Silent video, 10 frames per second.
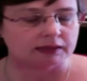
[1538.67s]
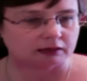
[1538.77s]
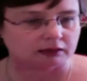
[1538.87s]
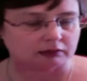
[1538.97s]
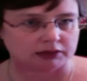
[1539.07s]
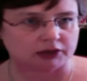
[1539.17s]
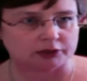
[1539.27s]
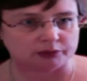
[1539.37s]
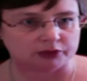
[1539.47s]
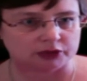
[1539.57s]
I'm going to
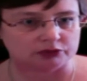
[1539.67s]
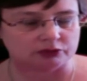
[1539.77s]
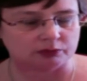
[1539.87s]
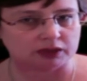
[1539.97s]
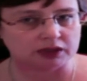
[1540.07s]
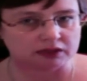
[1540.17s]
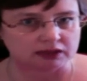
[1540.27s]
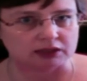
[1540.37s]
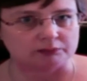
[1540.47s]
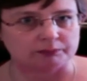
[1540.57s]
go with you. So I
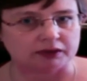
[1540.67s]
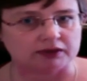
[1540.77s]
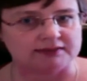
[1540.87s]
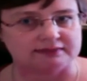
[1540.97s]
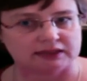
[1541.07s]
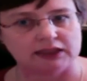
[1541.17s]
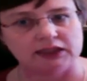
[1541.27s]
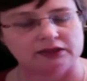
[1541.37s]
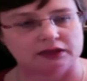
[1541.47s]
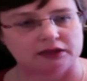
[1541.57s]
think by
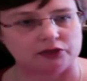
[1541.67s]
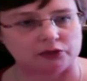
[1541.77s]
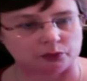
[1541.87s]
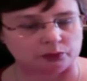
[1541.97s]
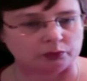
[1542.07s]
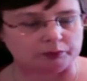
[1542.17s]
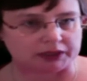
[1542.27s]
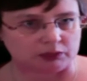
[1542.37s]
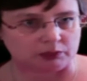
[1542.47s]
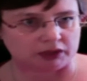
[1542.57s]
saying that you will
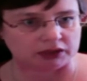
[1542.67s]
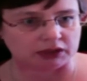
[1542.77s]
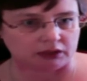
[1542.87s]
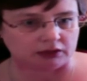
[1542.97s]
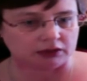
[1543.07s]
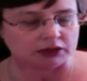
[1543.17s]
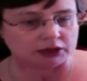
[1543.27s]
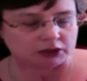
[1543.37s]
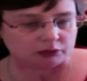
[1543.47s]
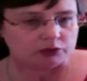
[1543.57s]
be working,
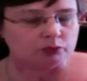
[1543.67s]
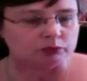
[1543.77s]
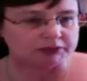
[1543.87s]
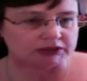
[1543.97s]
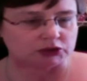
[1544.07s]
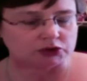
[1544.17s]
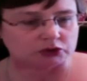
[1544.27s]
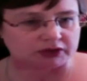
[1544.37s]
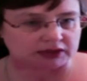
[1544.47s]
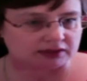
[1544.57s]
you will be
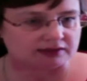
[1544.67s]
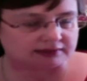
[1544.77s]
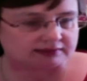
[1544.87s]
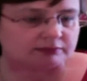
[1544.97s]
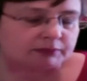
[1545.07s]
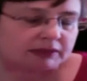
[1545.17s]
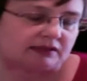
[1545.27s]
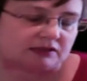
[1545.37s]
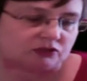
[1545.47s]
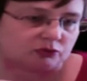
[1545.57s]
ensuring that
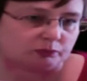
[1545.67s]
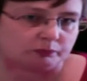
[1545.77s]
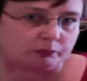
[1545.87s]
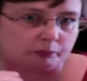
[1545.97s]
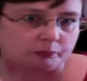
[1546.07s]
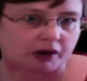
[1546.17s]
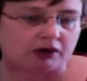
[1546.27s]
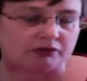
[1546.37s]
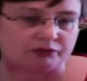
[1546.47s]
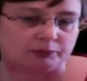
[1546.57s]
accessibility is just
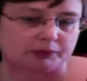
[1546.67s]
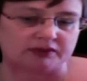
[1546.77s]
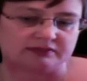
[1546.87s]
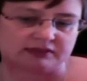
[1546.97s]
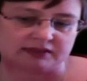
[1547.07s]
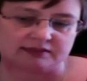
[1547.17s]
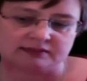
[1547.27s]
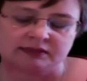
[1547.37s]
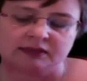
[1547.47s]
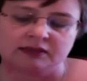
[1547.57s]
part of your process,
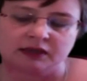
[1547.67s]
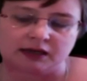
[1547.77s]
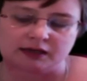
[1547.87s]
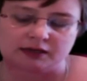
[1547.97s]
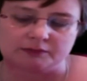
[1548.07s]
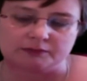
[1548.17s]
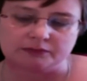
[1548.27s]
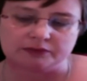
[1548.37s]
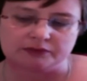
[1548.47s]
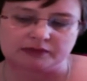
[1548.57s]

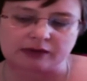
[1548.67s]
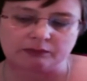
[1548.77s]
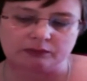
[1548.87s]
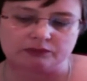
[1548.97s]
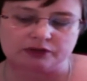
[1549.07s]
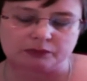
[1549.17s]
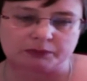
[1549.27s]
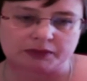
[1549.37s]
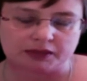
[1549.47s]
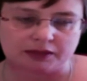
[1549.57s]
that will also
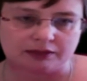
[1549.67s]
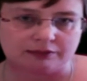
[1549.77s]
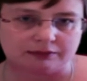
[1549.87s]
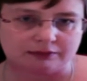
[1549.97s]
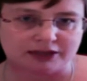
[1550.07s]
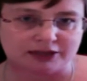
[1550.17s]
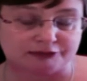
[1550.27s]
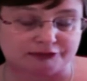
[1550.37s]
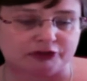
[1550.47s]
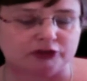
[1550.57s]
be an
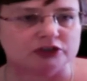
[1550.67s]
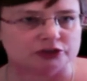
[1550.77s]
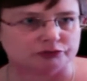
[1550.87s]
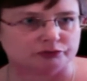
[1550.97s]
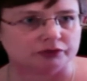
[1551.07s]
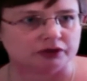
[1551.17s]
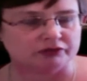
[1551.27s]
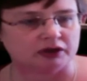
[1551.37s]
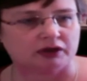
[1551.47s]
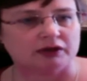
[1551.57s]
advantage of
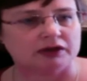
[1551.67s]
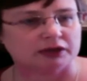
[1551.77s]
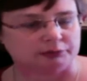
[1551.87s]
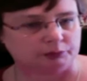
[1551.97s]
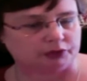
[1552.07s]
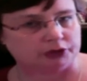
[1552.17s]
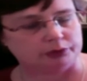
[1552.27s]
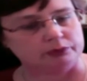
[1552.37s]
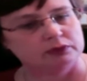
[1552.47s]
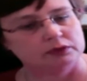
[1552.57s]
a client going with
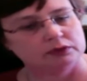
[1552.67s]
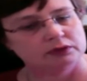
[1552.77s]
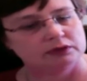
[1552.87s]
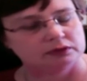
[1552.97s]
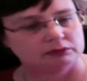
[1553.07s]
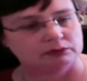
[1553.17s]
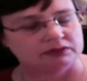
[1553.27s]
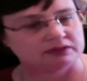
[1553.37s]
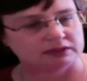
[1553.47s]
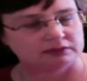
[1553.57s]
you than with,
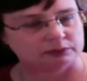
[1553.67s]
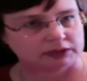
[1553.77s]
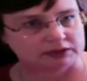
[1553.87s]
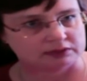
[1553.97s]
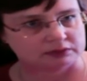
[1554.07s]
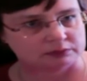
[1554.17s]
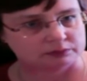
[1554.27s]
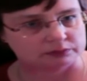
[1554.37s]
say, someone else.